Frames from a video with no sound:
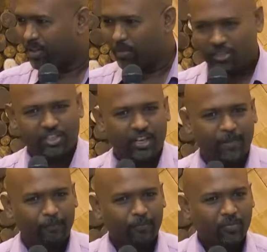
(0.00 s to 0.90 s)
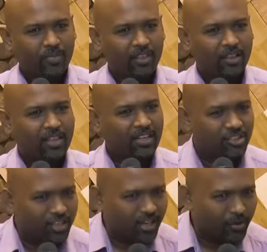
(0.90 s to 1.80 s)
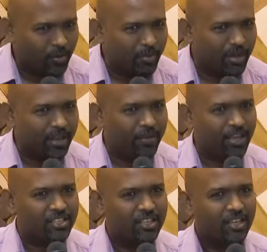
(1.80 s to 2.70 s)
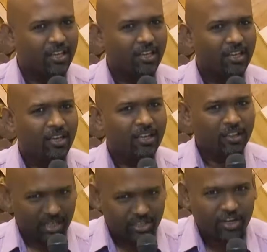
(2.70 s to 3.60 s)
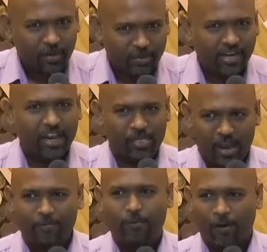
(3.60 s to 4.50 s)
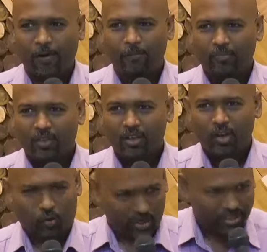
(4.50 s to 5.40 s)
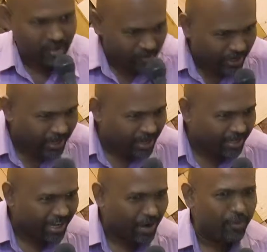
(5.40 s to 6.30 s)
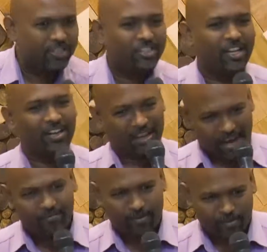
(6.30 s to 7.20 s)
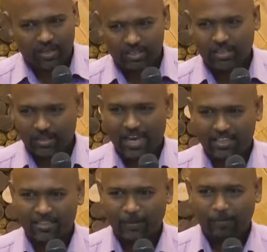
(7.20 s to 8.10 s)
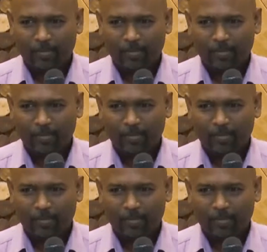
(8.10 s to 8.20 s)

but still, that still we believe is the scripture, and therefore we still read it and we still learn from this. Yes?